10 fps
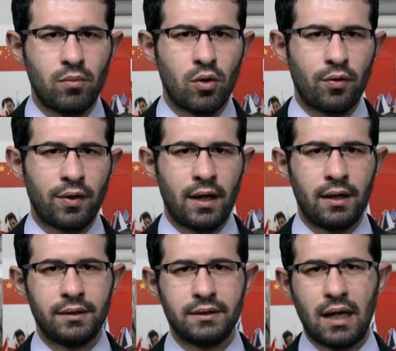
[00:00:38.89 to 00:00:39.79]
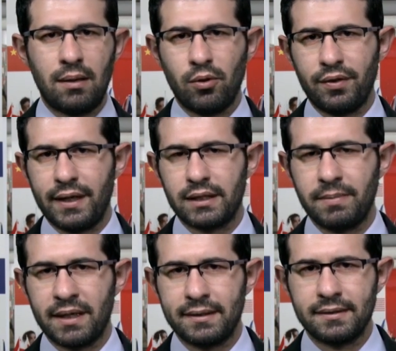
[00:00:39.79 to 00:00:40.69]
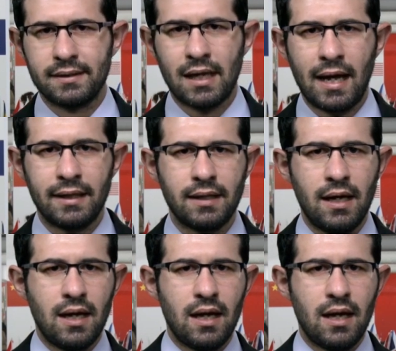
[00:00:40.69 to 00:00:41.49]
more than double the expected slide,